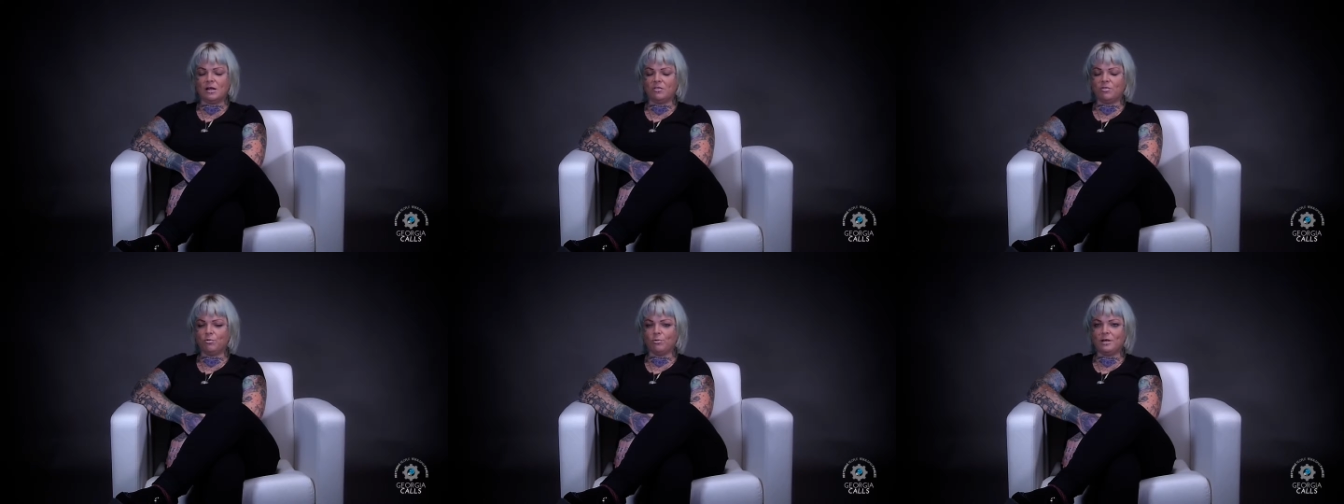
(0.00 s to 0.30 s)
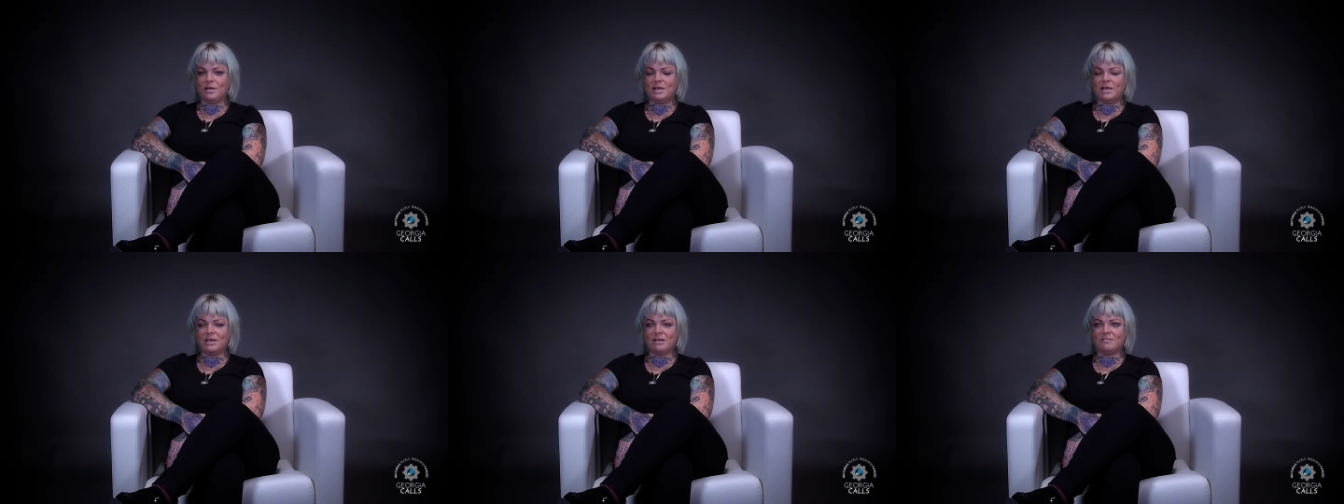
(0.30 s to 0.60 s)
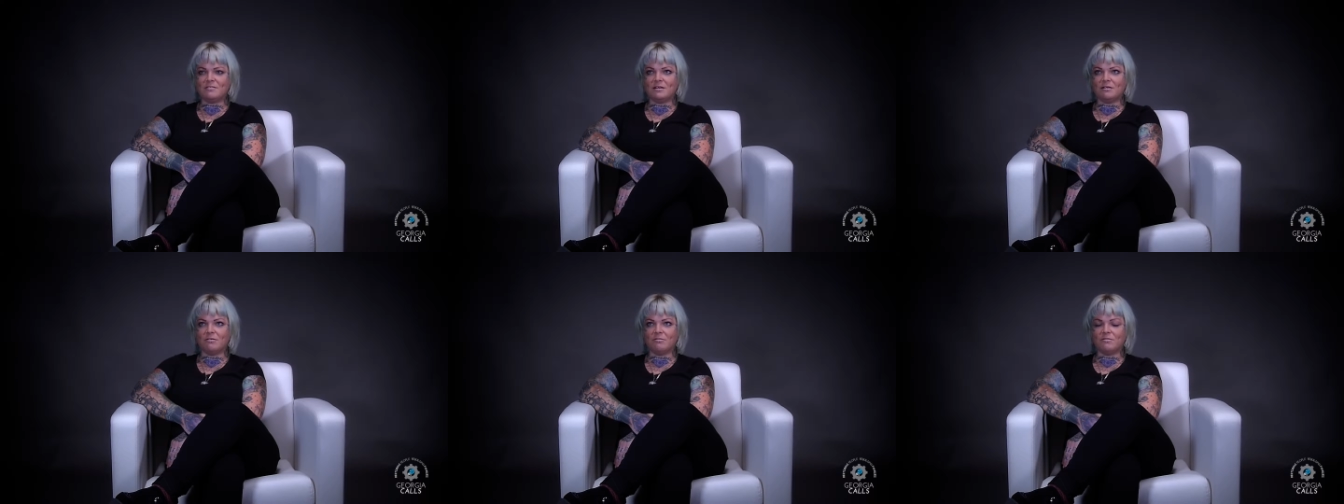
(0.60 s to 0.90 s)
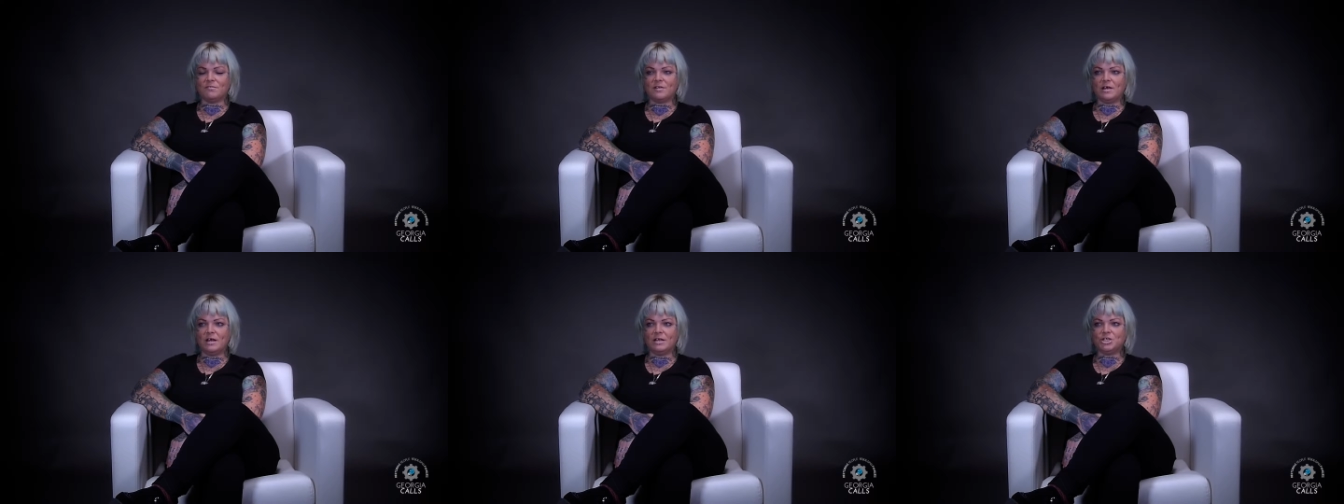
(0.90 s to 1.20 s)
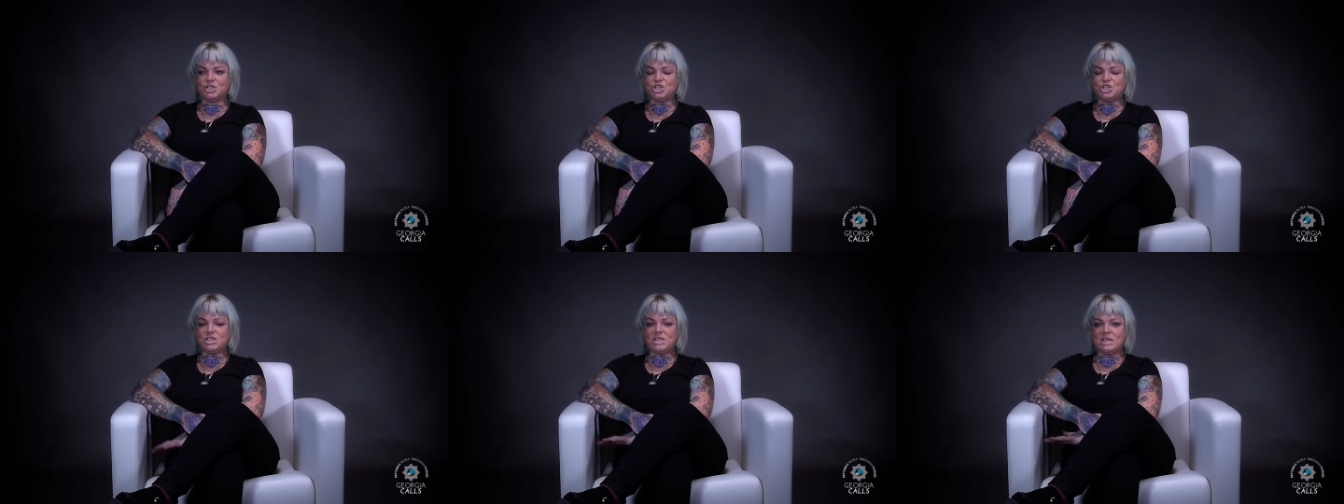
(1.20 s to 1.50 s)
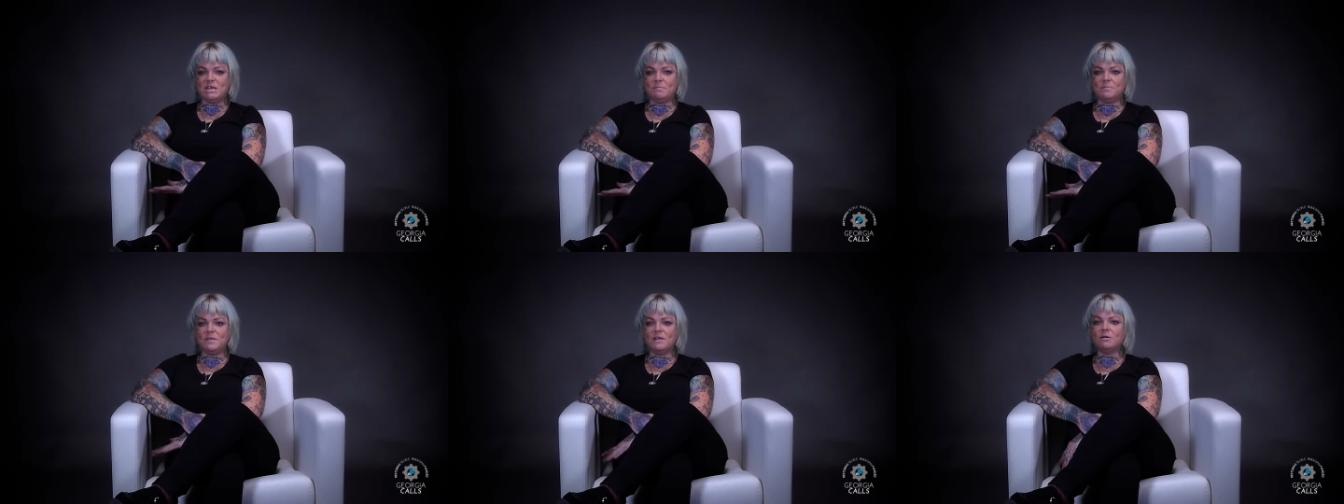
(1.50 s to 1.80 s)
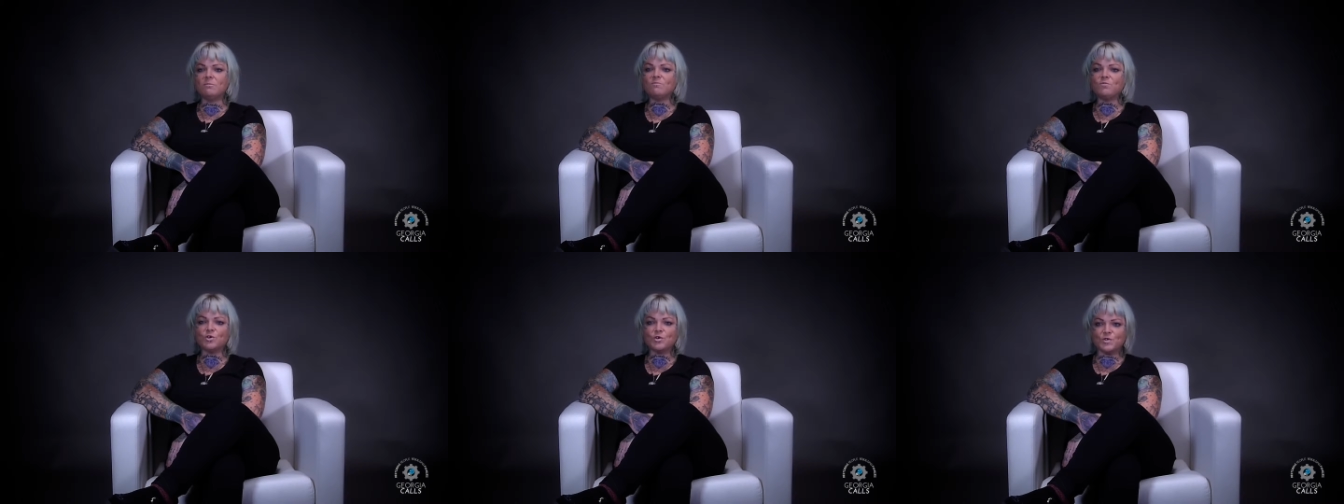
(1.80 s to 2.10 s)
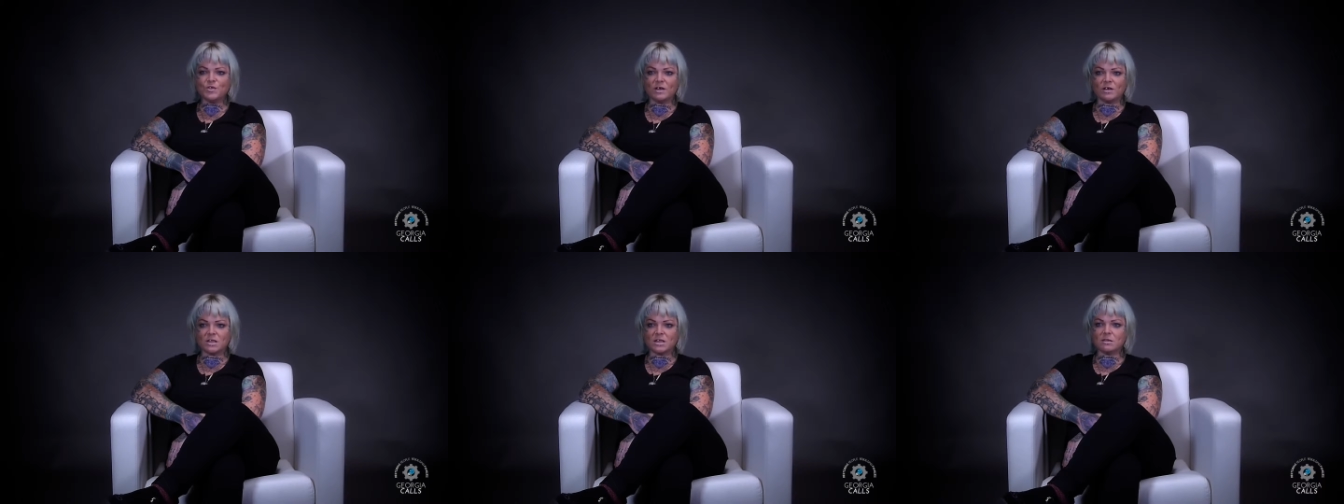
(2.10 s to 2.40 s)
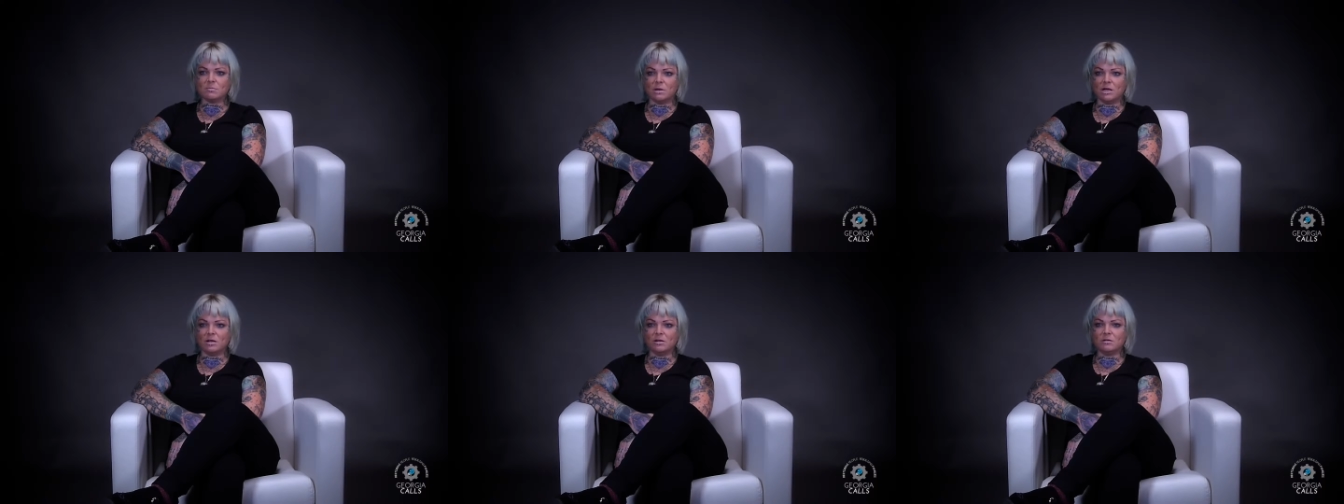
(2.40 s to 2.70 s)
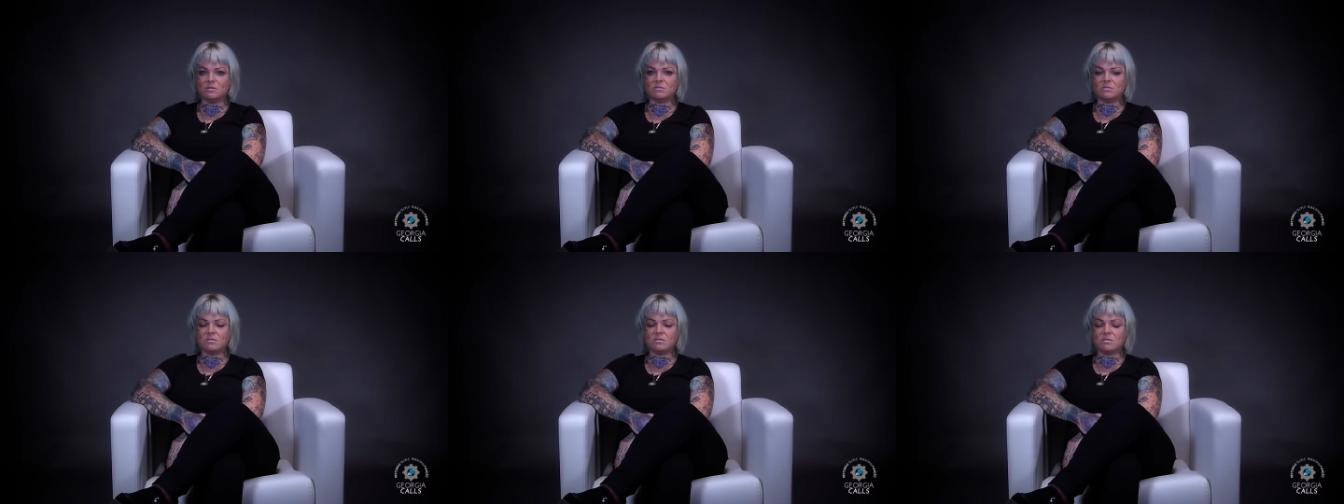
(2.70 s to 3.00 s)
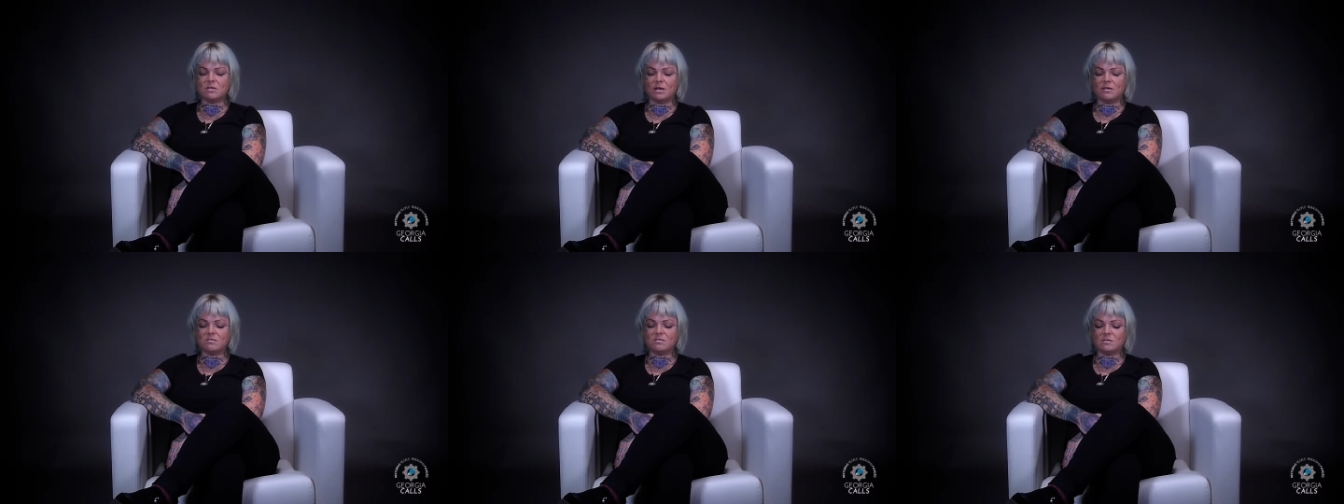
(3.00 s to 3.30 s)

Had three kids, and I was like, Just keep them for six months.